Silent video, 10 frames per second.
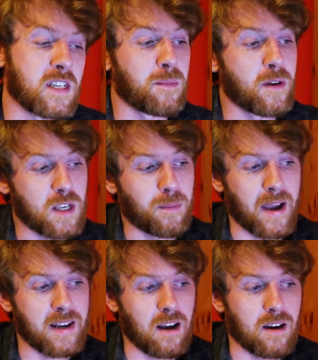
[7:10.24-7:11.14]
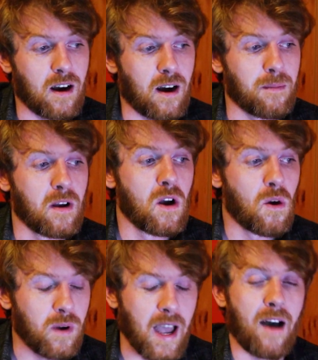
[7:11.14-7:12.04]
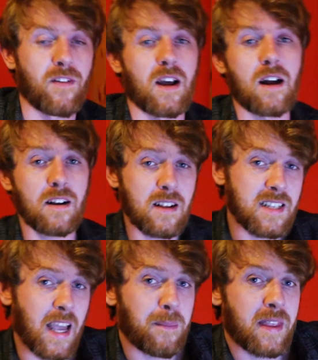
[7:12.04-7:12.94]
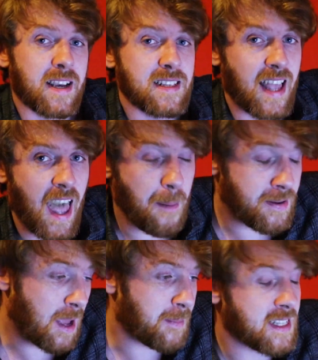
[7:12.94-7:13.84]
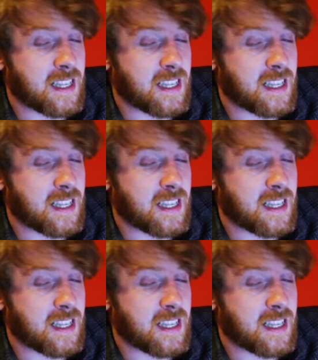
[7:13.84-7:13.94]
into musicbed.com, we have a lot of the same things that Epidemic